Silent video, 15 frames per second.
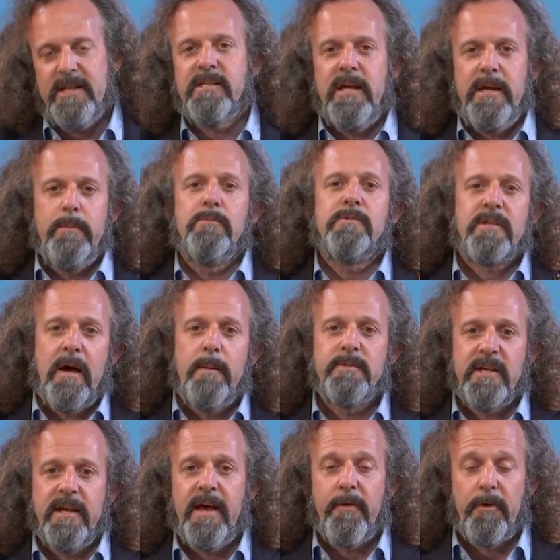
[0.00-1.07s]
teams come
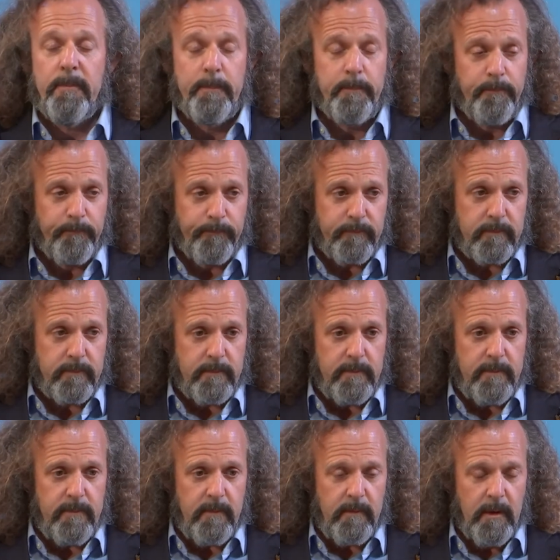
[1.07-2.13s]
together,
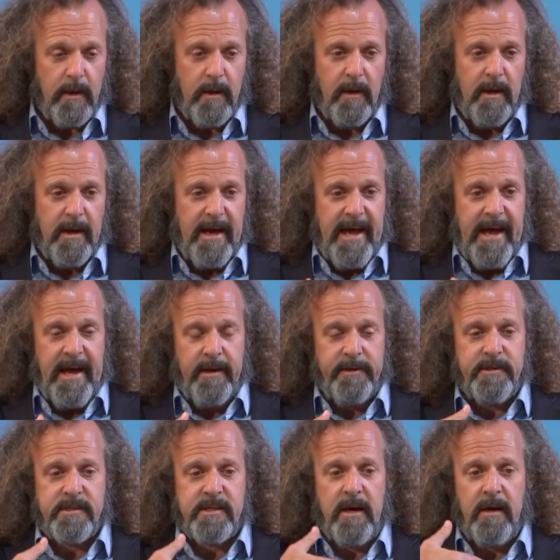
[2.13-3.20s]

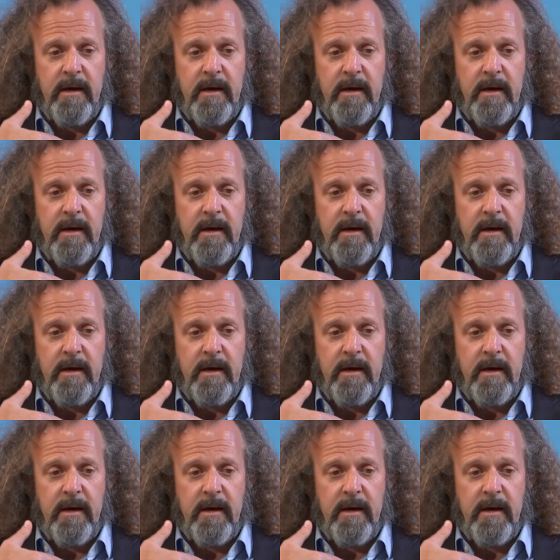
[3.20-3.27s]
and